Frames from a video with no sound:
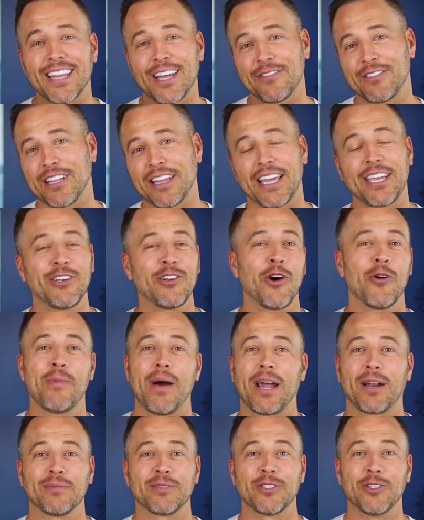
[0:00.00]
love to let you know
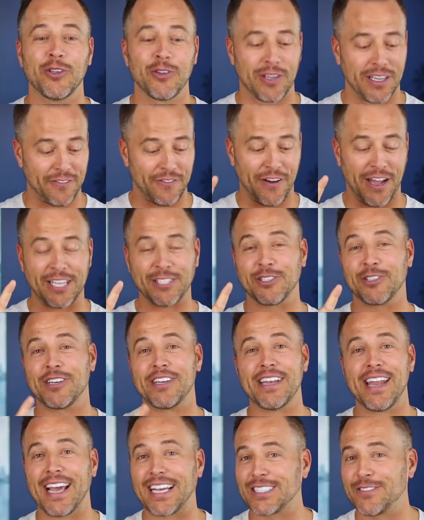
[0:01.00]
about them so you can find your
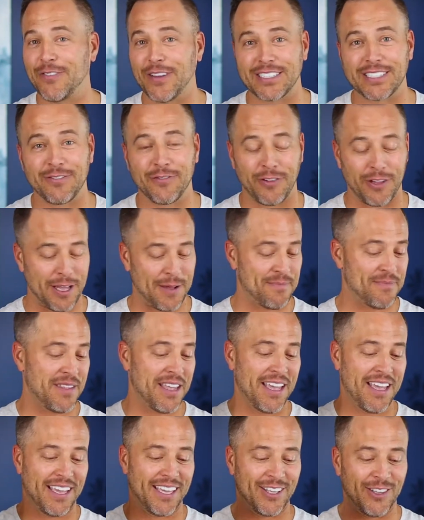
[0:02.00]
next fix and flip,
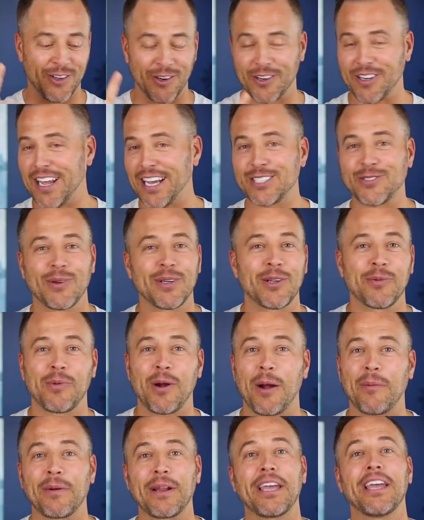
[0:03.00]
your next rental
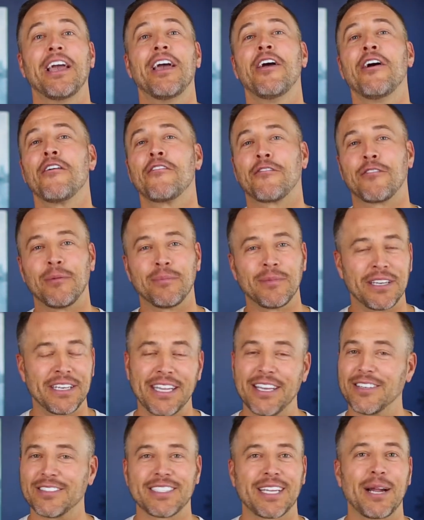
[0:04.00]
property from the
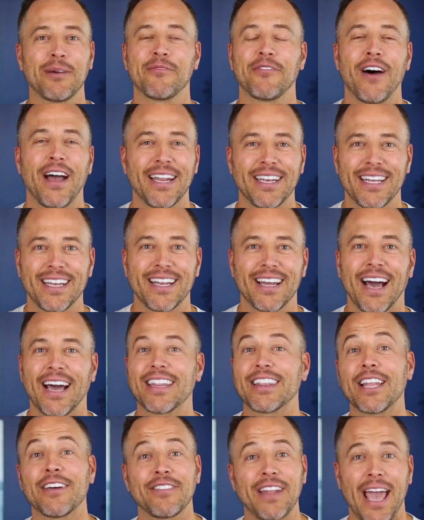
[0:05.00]
deals that I'm finding.
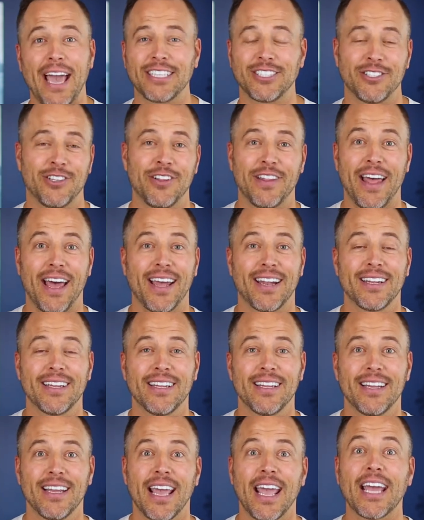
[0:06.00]
I'd love to add you to that.
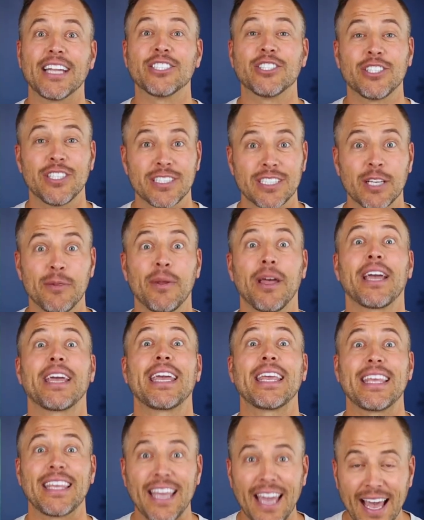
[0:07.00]
And she's gonna be like,
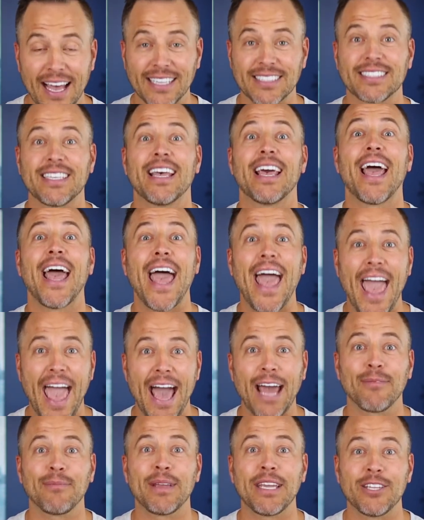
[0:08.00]
yes,
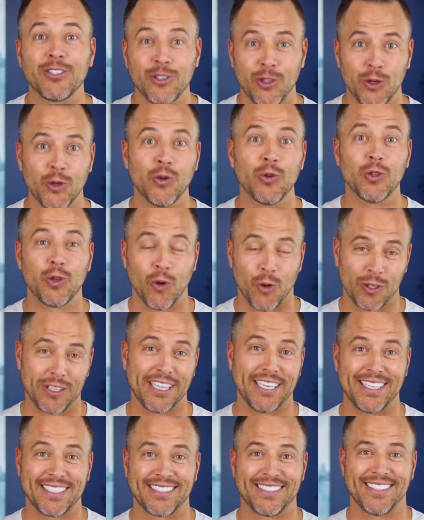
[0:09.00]
add me to your
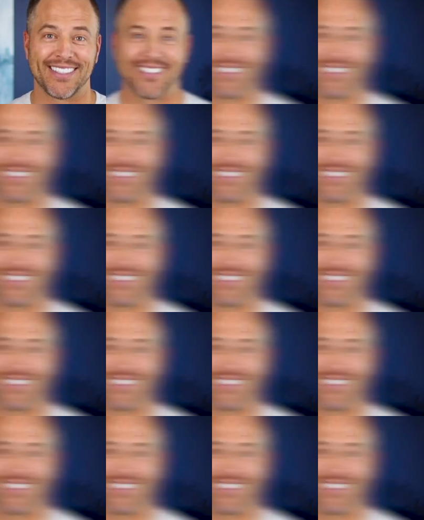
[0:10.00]
list.